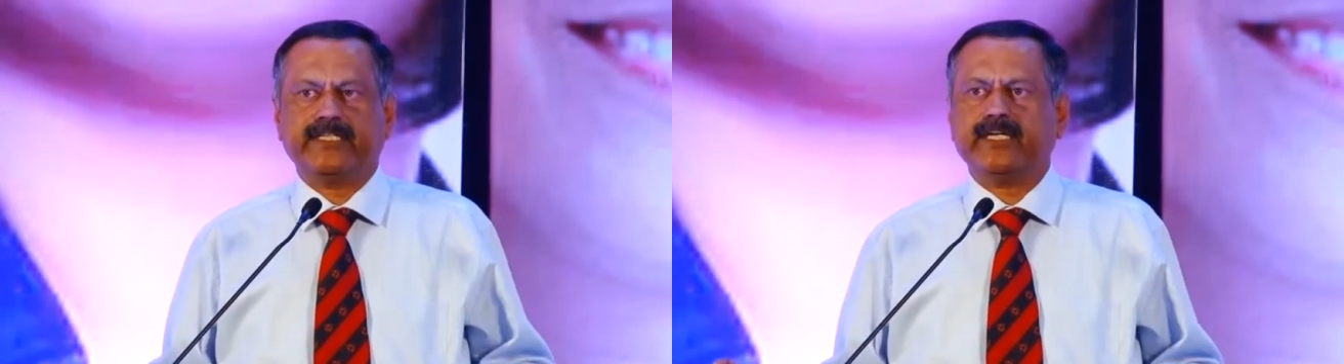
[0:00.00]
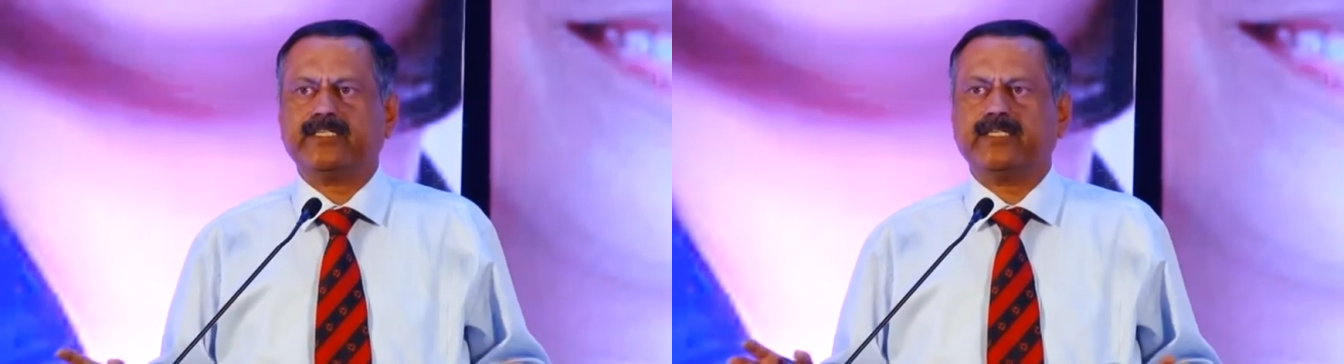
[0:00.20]

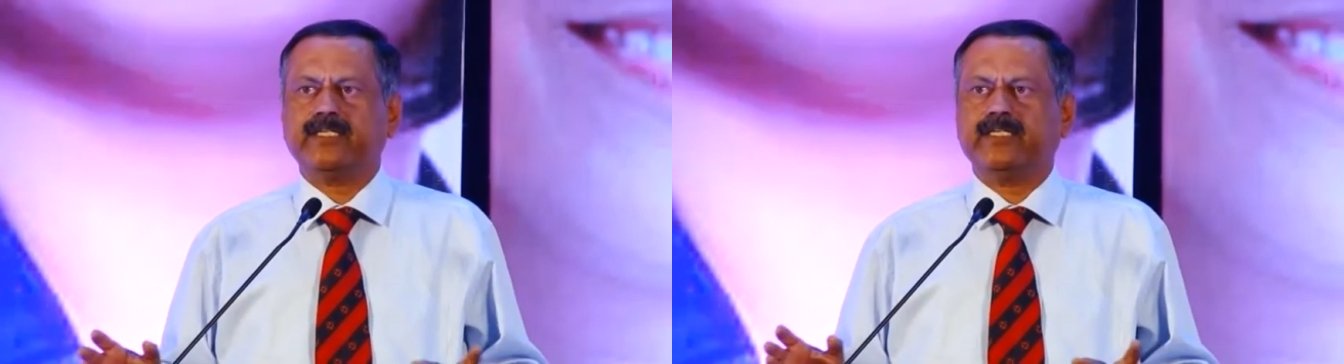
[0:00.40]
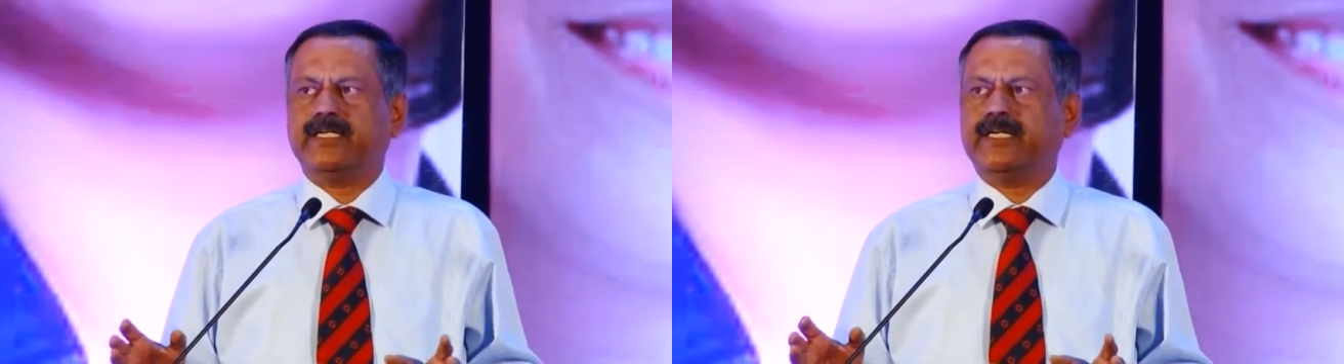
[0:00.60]
There are
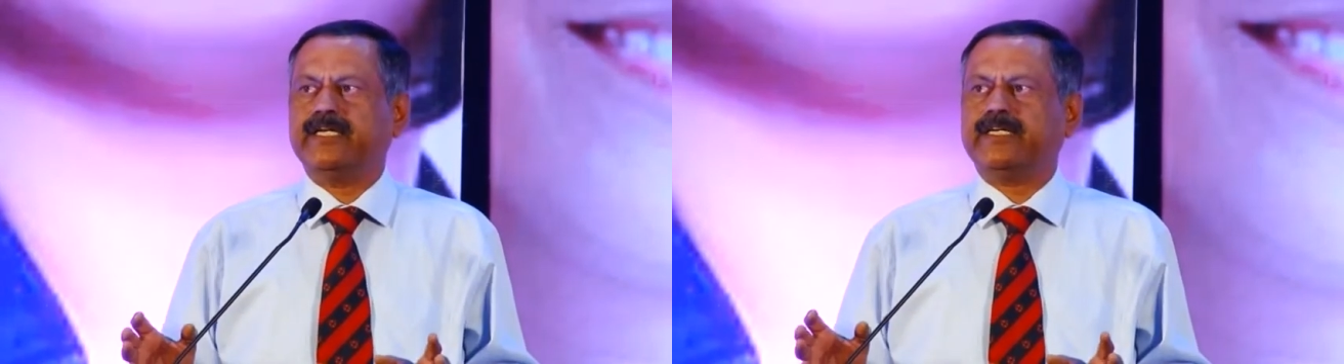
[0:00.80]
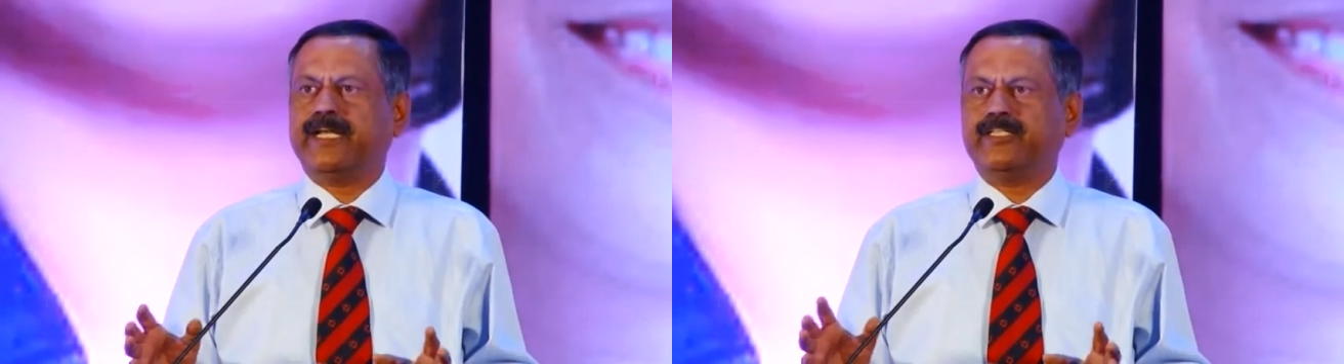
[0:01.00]
certain
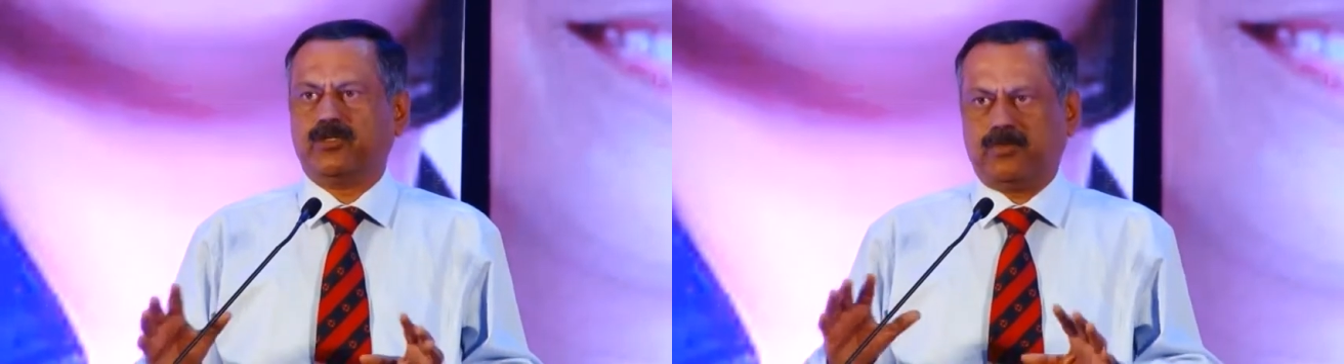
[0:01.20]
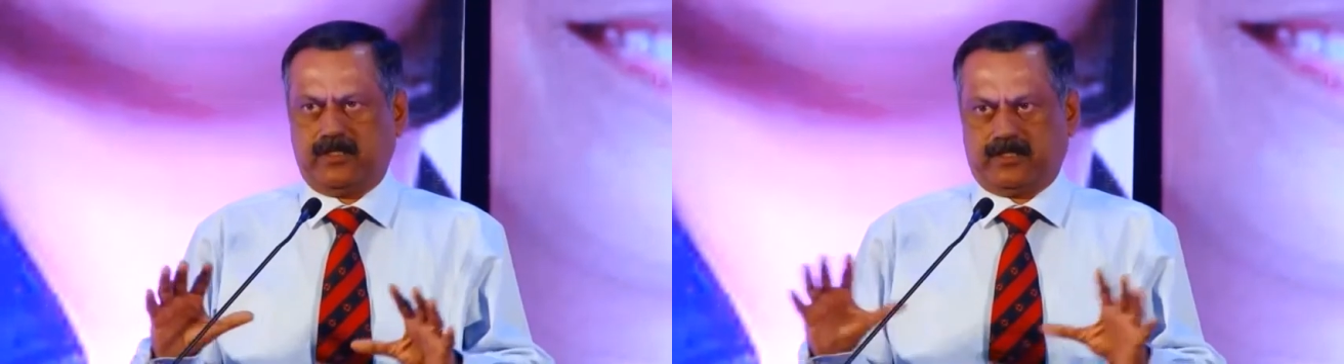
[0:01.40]

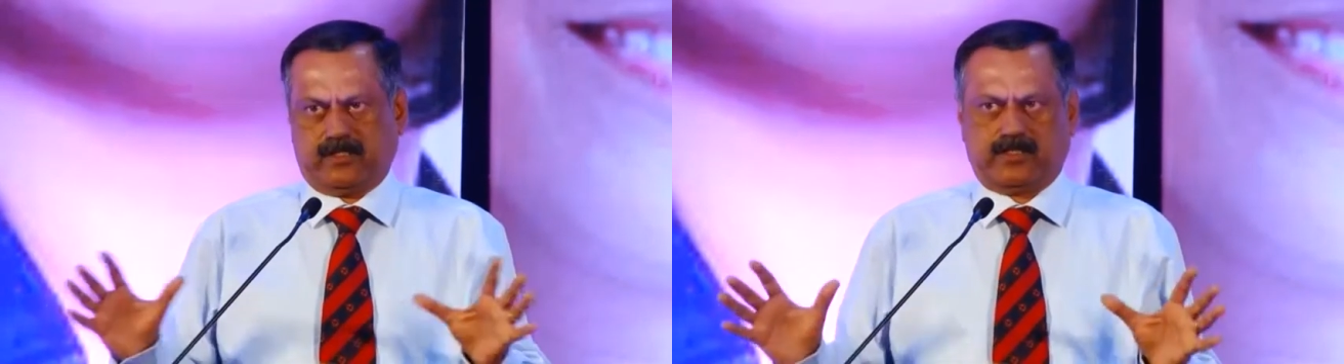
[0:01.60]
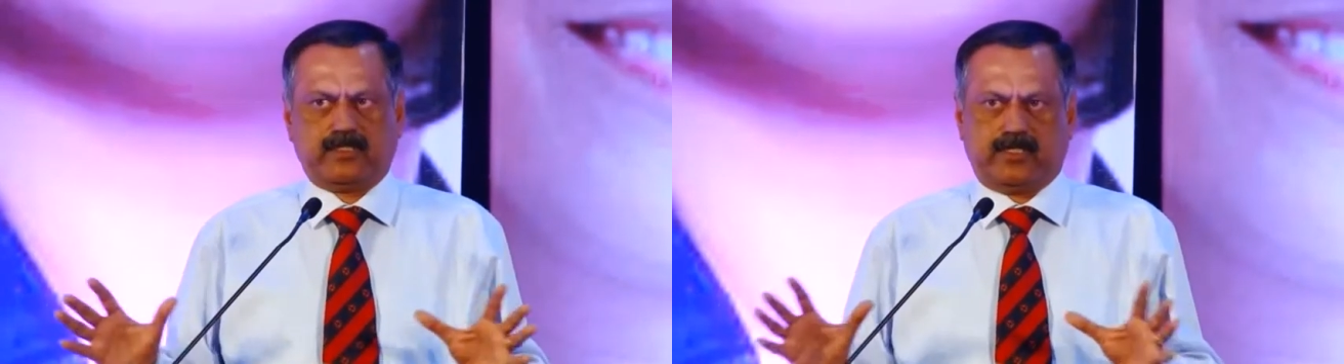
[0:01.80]

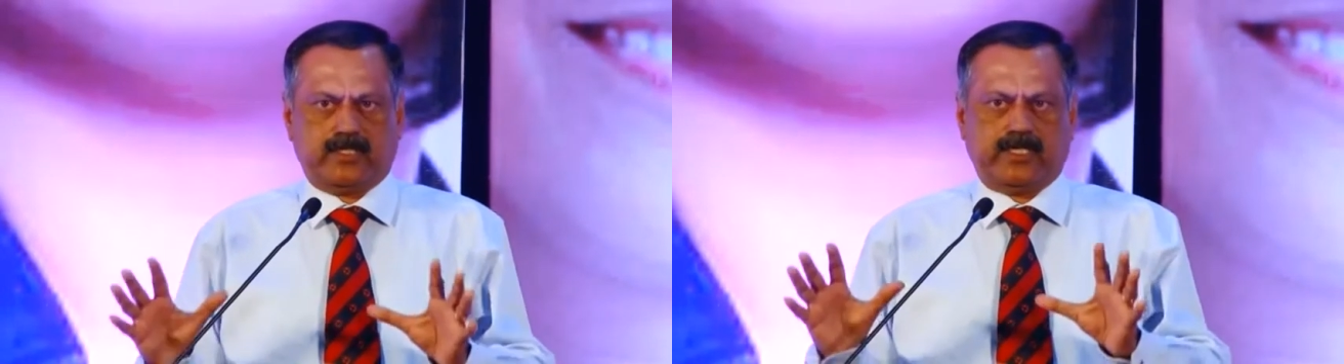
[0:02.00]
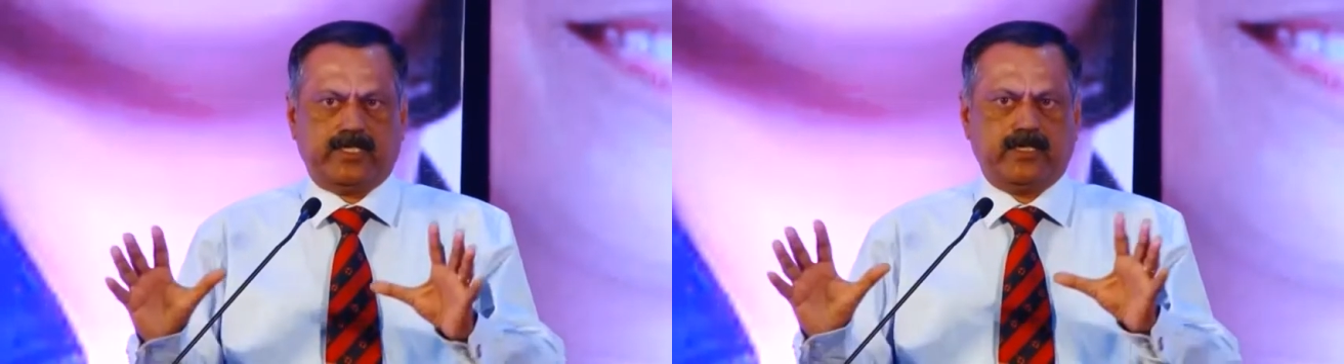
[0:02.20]
intangibles
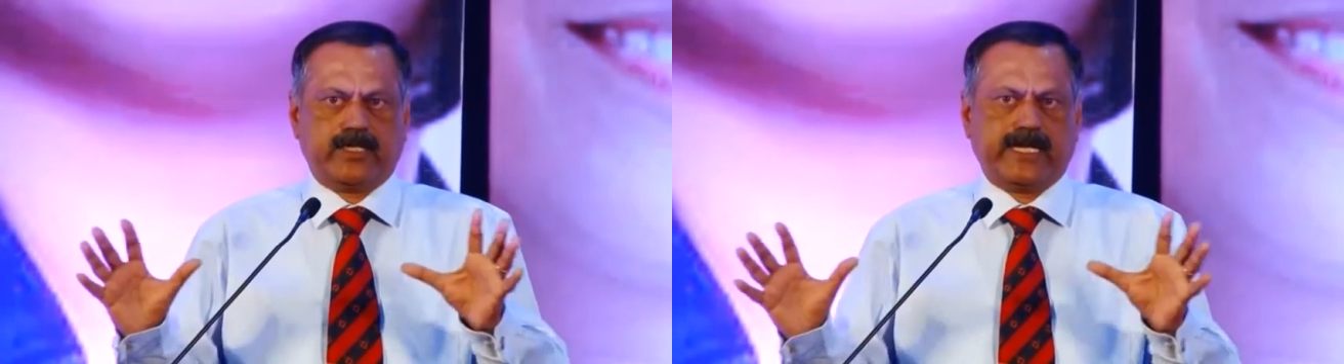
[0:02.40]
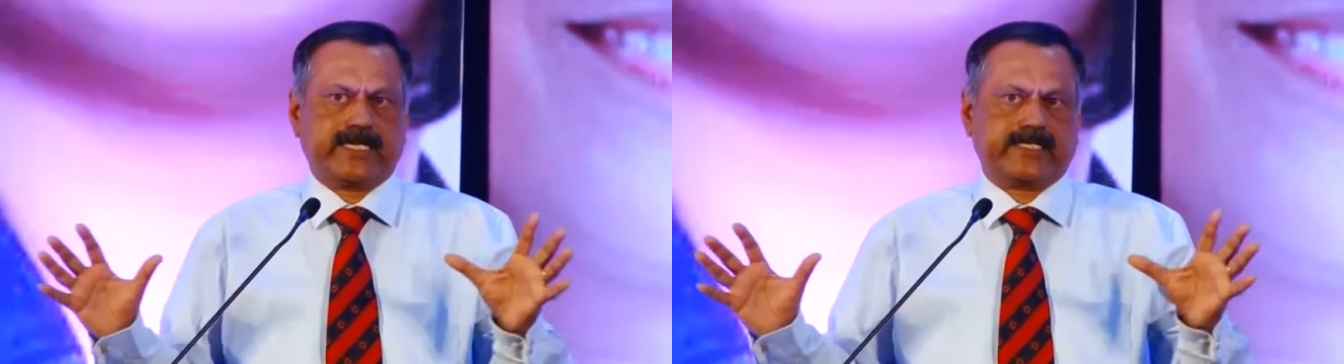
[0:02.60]
in
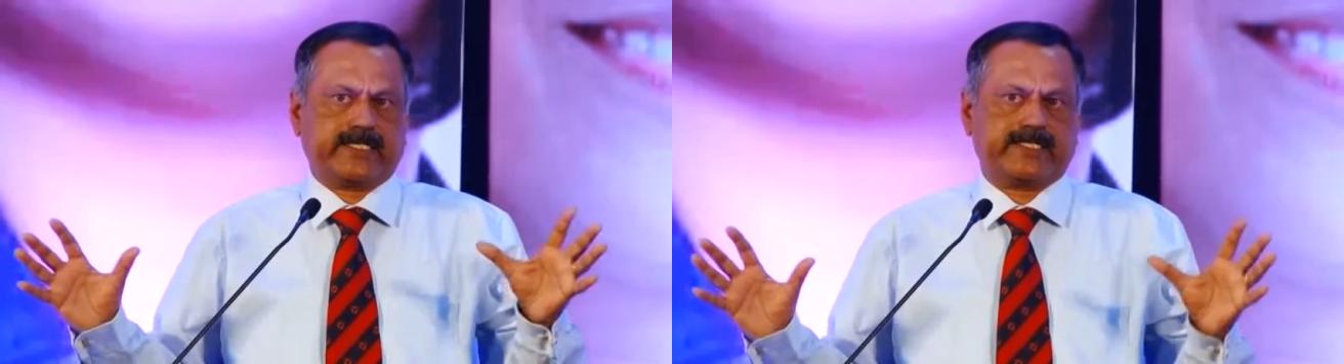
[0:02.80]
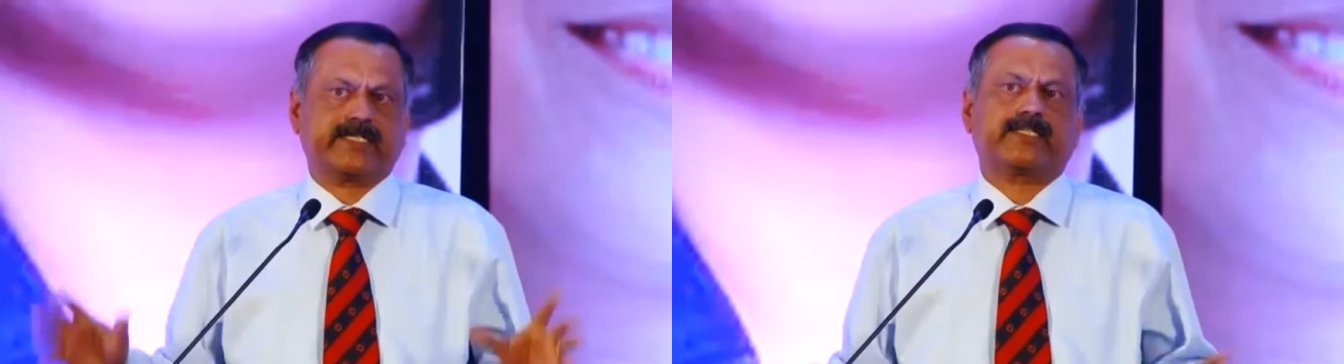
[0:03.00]
your
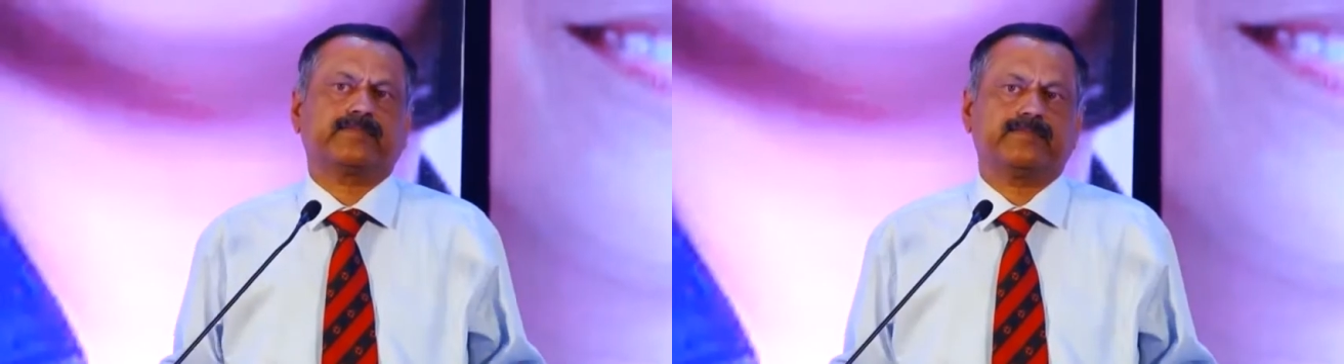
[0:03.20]
characteristic.